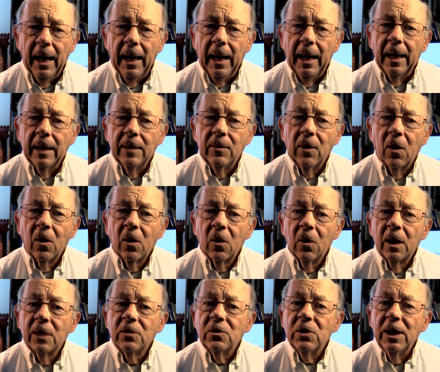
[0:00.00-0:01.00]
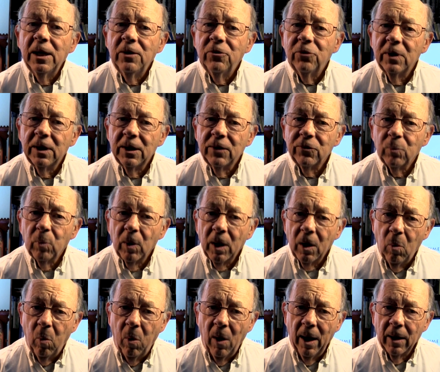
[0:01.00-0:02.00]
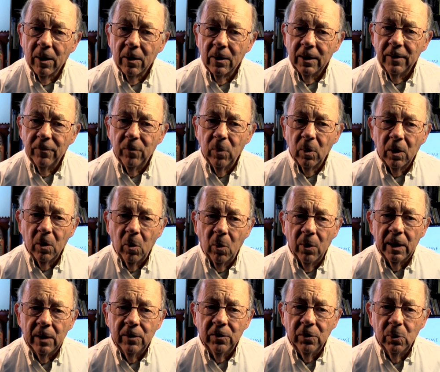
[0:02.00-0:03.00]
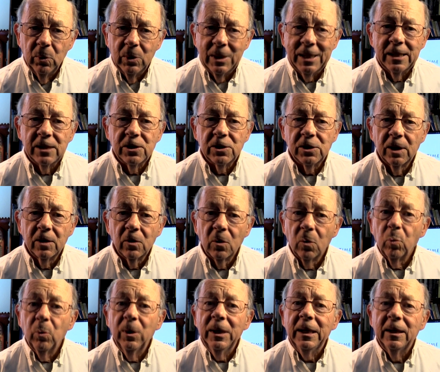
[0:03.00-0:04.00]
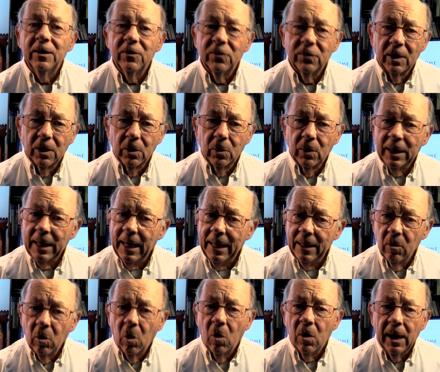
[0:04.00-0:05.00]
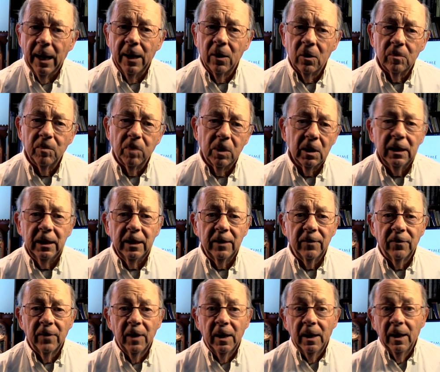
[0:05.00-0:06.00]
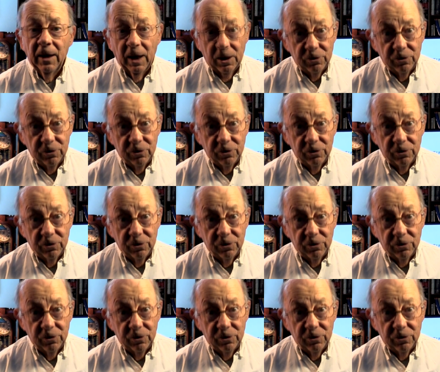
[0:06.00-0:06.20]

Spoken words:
And our attention is required if we're going to consider reconsidering a long-held belief, a